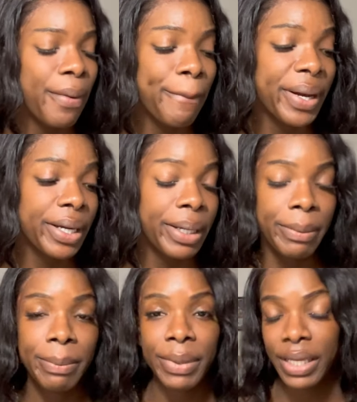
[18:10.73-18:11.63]
But,
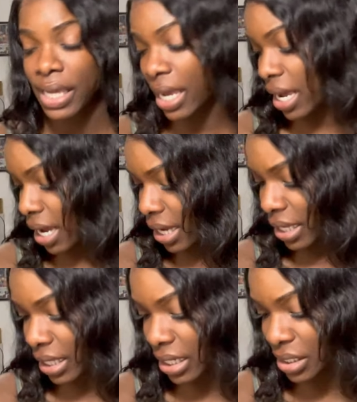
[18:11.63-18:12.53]
um, yeah,
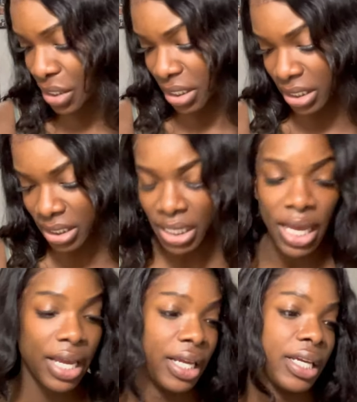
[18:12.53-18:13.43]
it's just
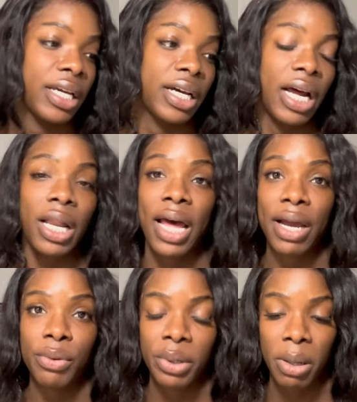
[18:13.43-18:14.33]
like a lot
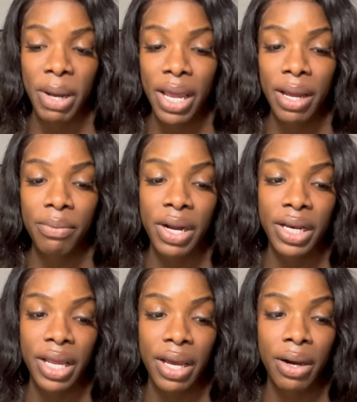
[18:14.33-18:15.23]
going on in my head right
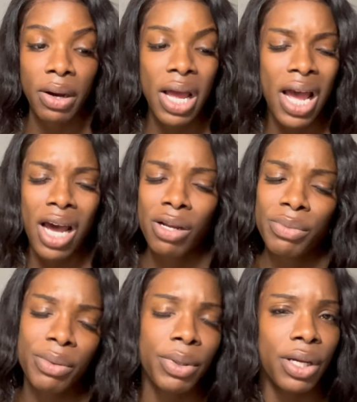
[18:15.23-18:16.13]
now. I don't
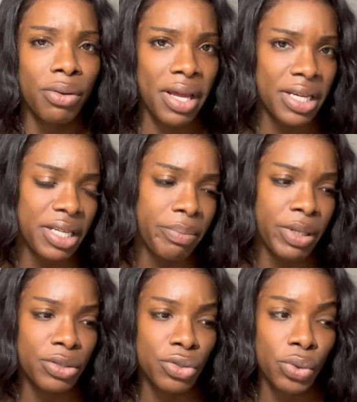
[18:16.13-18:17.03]
really want to go that deep
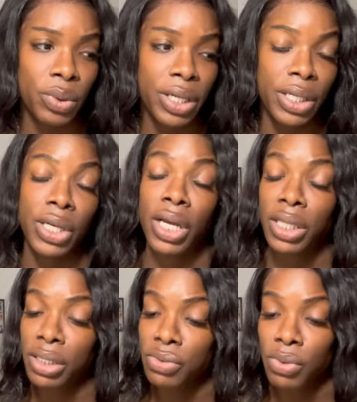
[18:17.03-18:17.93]
into it.
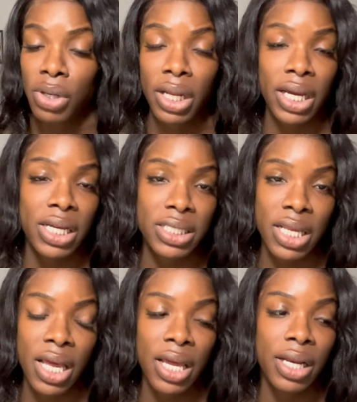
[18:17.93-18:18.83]
Nothing's wrong, like I
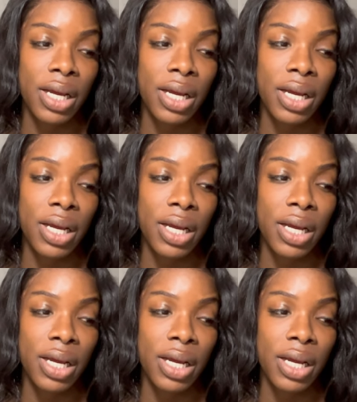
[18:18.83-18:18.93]
said.